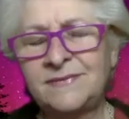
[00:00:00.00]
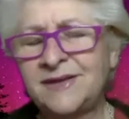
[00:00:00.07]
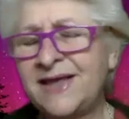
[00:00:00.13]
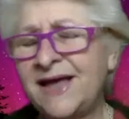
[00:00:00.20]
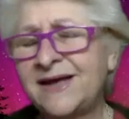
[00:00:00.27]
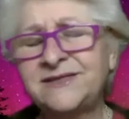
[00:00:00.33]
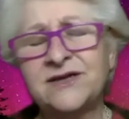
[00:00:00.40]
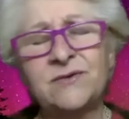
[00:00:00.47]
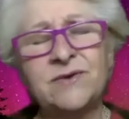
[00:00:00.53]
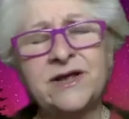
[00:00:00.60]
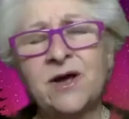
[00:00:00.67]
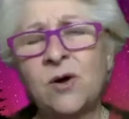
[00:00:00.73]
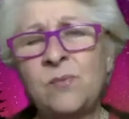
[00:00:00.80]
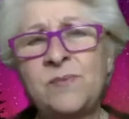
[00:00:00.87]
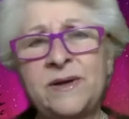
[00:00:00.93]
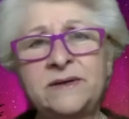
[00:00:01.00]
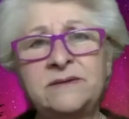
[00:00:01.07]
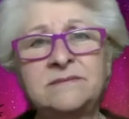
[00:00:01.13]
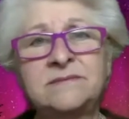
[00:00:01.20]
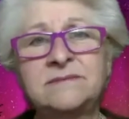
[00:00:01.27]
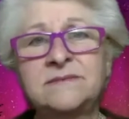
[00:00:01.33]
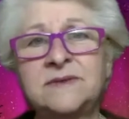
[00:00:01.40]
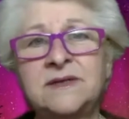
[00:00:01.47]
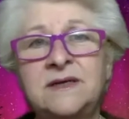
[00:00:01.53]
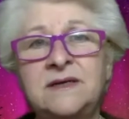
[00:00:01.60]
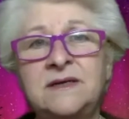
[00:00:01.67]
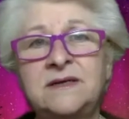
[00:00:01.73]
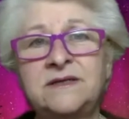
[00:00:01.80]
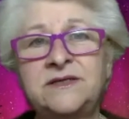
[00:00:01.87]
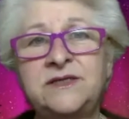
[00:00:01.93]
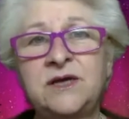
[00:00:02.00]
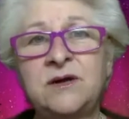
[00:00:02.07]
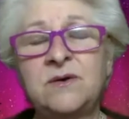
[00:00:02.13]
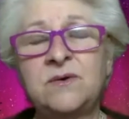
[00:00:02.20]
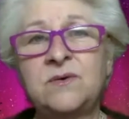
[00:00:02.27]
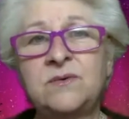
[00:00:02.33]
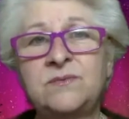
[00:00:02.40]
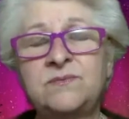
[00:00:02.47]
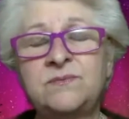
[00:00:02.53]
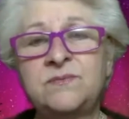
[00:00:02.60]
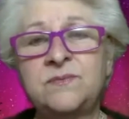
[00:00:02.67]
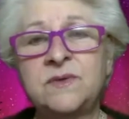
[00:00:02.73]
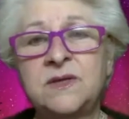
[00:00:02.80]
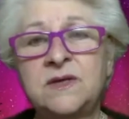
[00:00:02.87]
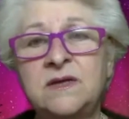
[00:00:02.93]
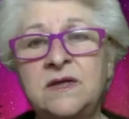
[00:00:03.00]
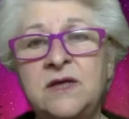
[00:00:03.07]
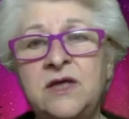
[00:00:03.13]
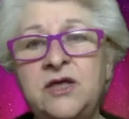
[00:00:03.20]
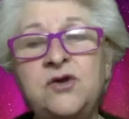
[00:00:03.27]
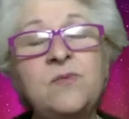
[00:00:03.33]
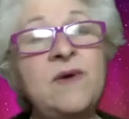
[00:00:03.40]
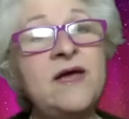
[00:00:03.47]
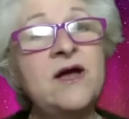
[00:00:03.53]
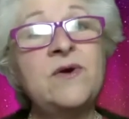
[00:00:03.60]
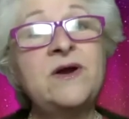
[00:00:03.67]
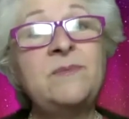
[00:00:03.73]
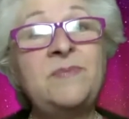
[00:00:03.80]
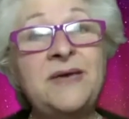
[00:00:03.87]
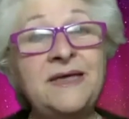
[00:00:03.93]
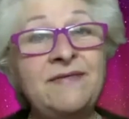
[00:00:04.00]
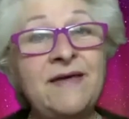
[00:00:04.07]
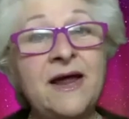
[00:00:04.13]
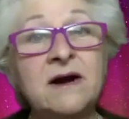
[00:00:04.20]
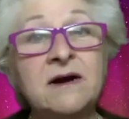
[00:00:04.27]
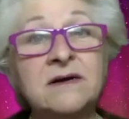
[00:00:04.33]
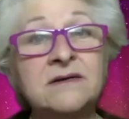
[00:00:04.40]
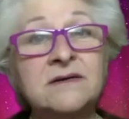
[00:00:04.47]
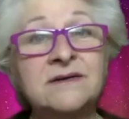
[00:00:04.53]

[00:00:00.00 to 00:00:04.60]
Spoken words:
Yeah, it's already open. So you may already be there